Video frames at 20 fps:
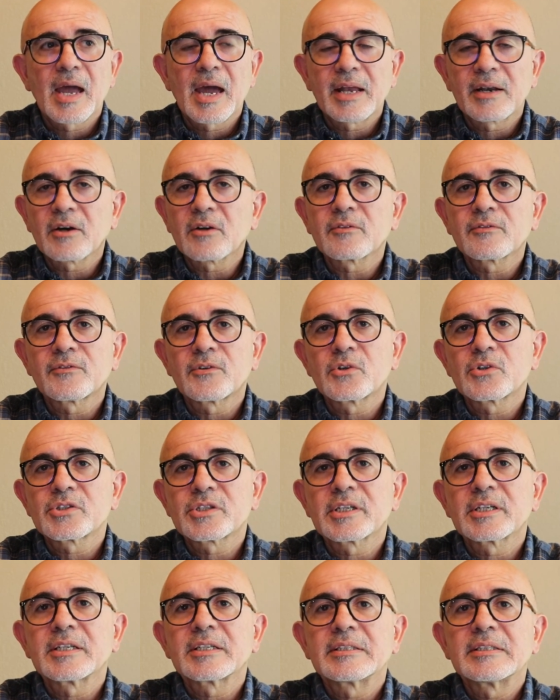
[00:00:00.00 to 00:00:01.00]
And
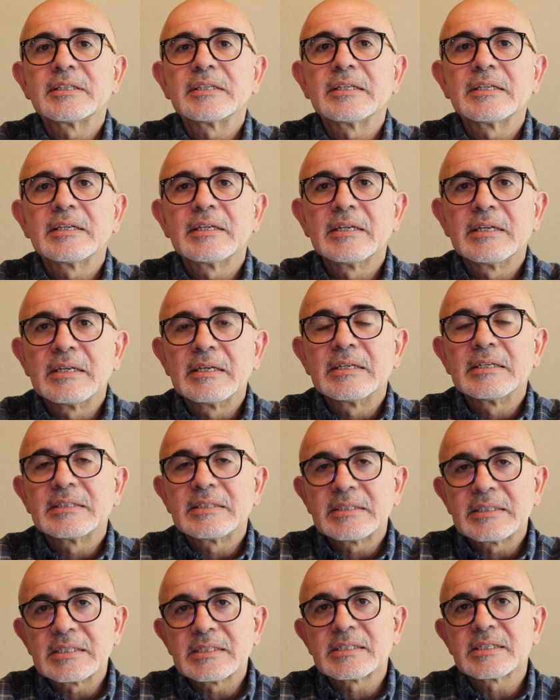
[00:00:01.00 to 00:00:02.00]
unfortunately,
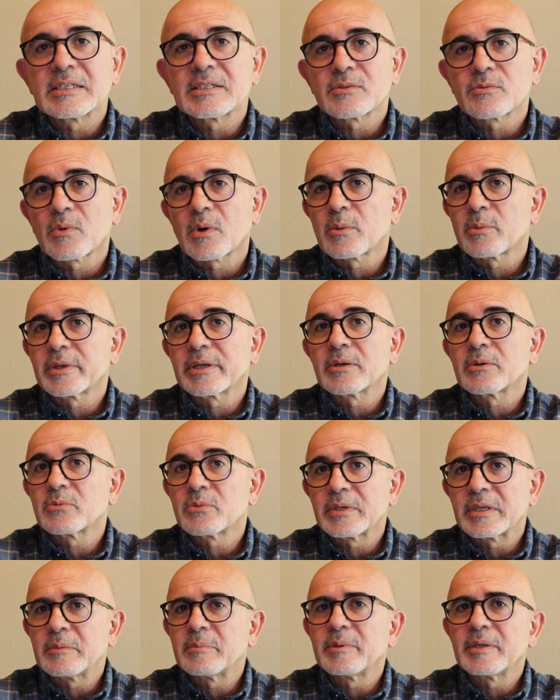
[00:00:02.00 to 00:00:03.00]
this is what we are
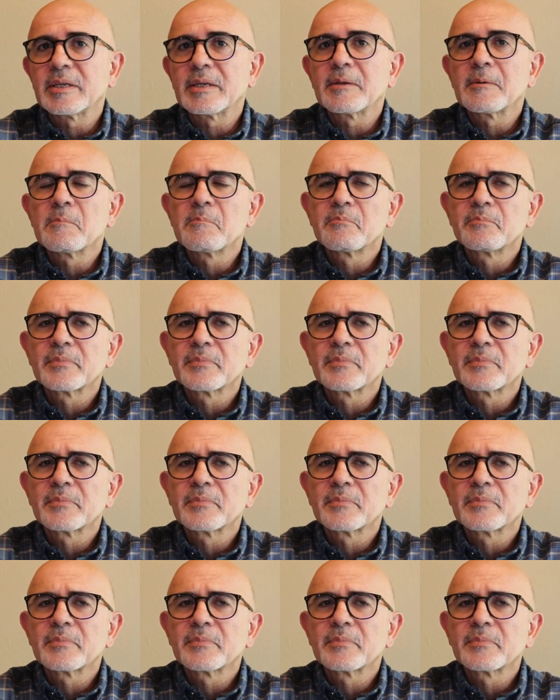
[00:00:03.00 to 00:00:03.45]
reaping.